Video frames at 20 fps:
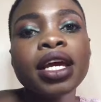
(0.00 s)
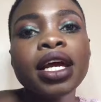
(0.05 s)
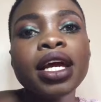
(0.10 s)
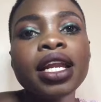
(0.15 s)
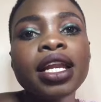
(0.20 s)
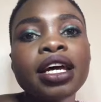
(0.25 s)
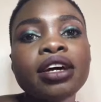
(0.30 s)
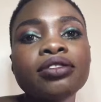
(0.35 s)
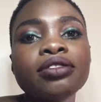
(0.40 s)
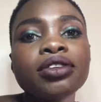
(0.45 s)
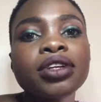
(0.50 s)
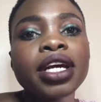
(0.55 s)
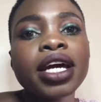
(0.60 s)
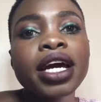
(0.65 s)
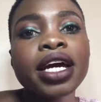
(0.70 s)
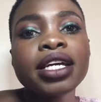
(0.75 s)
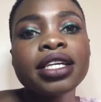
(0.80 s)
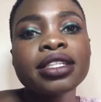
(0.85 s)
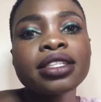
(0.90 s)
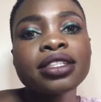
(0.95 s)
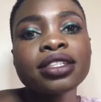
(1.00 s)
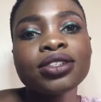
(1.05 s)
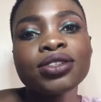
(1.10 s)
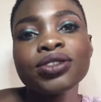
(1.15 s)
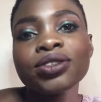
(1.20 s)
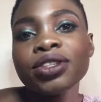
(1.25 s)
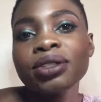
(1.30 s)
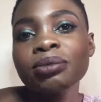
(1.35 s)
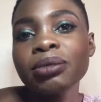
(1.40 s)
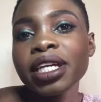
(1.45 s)
I love you guys. See
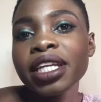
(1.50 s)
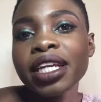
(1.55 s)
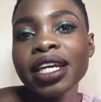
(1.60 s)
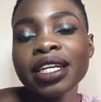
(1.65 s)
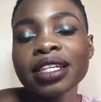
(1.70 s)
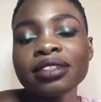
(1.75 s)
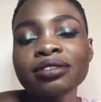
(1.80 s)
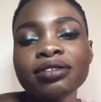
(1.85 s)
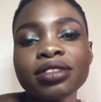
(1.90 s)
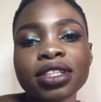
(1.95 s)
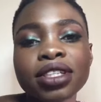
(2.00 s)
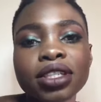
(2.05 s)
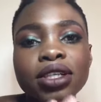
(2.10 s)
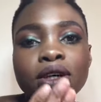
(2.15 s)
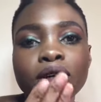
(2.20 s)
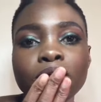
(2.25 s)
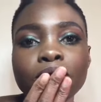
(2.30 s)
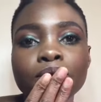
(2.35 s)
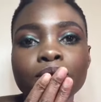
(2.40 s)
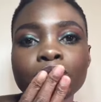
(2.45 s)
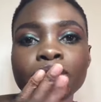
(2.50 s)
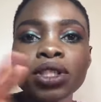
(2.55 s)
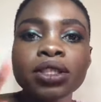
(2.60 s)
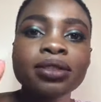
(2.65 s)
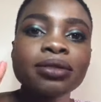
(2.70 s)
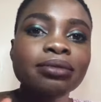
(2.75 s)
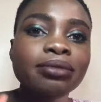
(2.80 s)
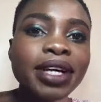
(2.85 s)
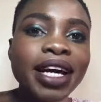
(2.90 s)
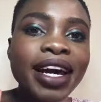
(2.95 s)
you in my next video.
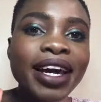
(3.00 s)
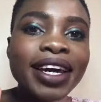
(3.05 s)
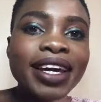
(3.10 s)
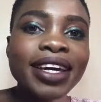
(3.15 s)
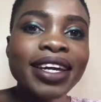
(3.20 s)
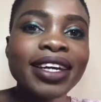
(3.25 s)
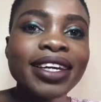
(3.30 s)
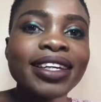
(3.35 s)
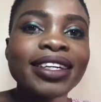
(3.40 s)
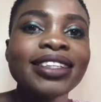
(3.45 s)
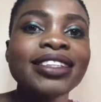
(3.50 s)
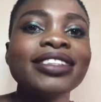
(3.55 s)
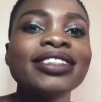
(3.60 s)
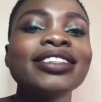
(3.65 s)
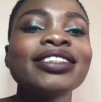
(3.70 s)
Bye.